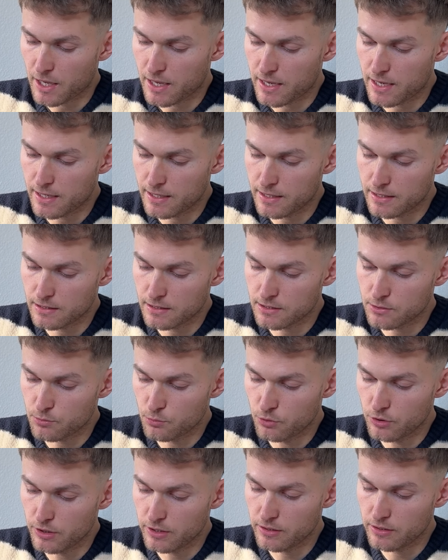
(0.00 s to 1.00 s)
And
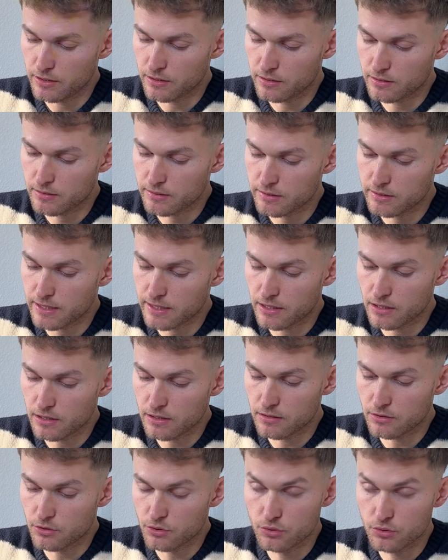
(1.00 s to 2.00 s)
we
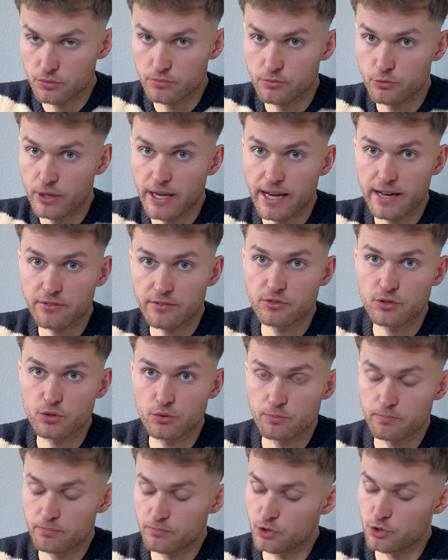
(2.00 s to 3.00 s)
have
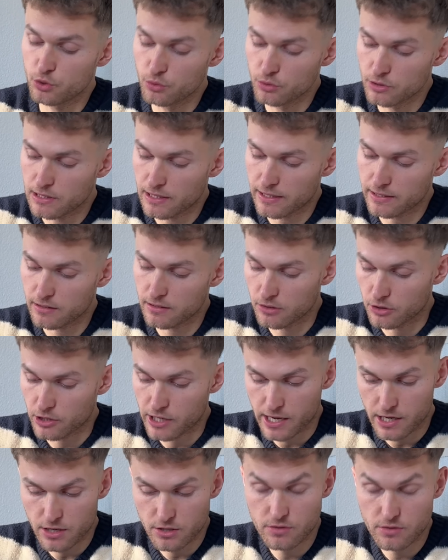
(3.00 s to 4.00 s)
to choose like a
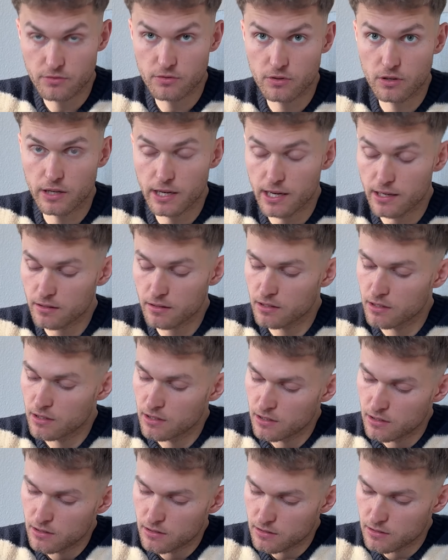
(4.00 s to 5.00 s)
location for that.
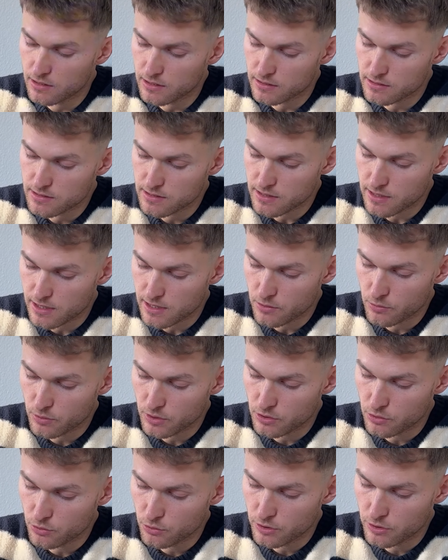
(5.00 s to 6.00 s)
Let's say we
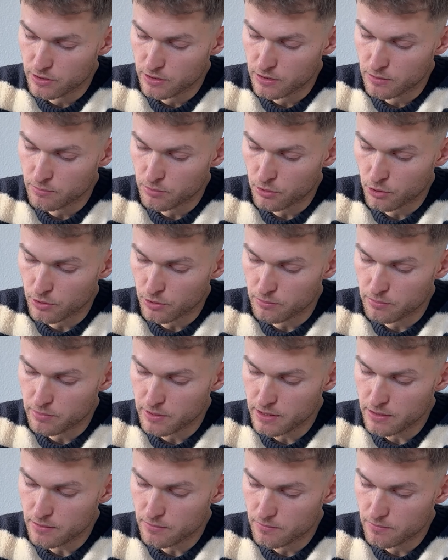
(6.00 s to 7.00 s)
do it in point
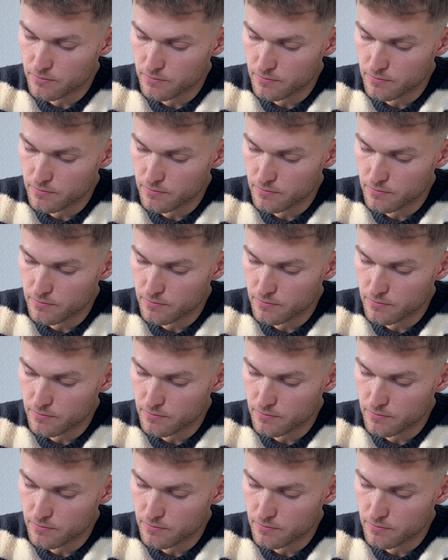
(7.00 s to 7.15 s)
B.